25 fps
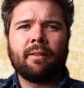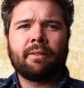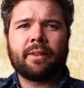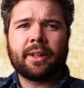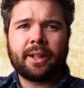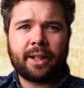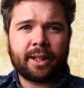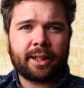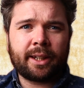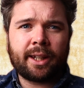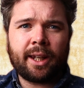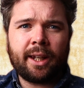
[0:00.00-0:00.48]

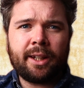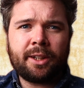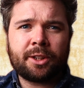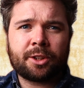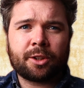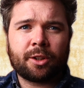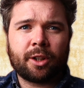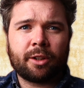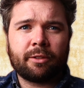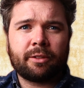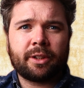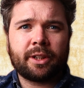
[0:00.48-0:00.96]
the
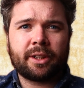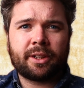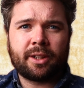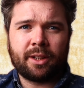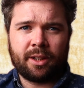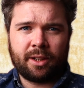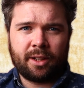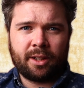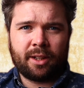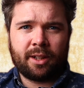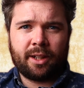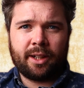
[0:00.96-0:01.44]
negation of it
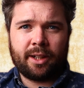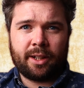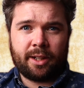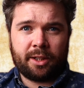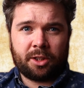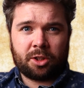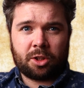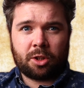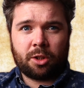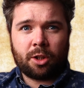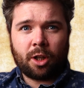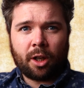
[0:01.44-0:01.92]

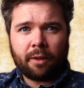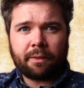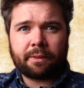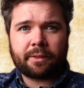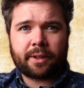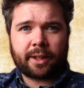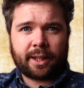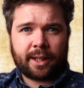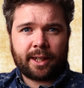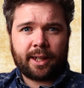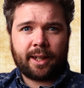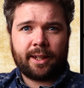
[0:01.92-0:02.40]
is
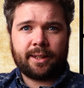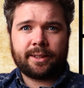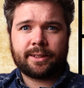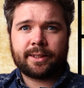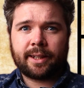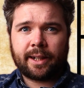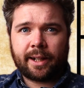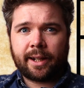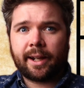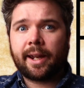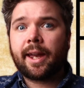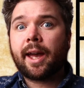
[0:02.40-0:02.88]
not the
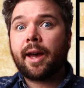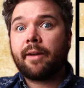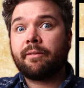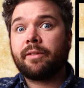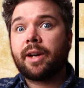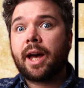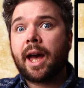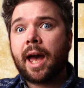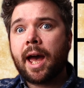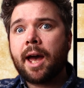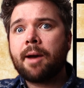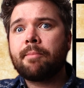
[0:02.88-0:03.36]
case that I
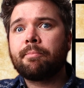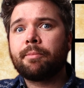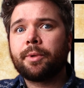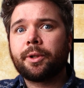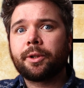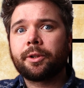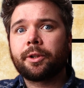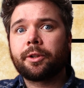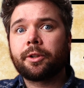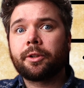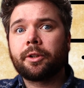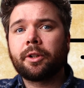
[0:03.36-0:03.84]
have a
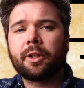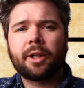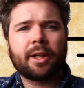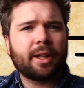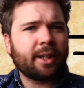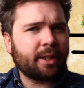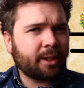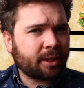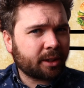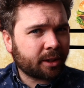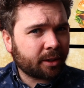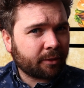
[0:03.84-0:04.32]
hamburger,
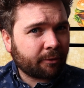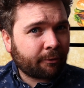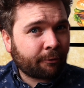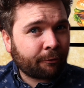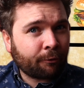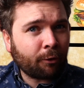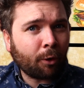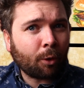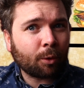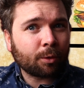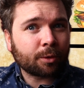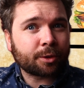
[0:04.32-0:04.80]
is
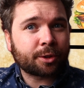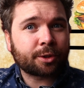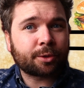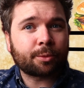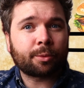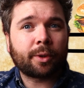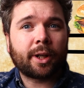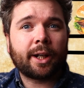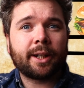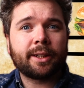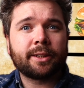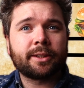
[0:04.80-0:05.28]
false,
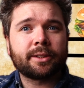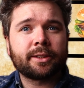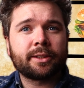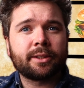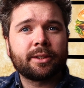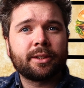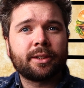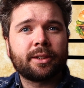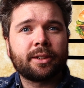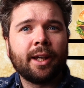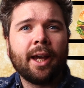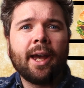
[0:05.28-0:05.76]
right?
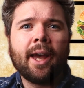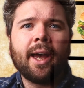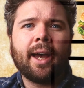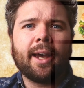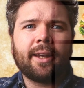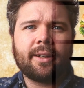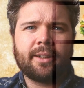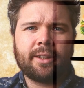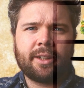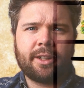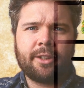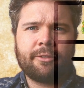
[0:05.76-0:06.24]

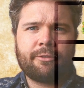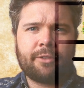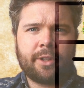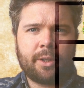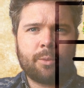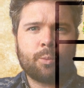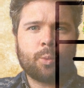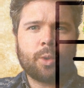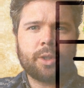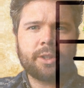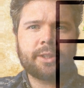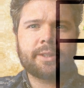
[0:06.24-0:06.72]
And if
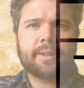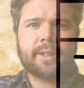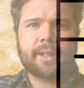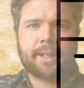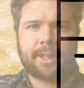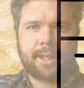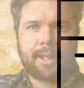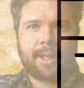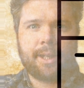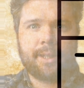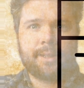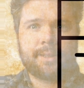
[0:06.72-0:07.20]
it was the
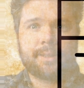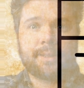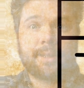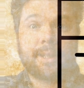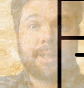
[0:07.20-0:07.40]
case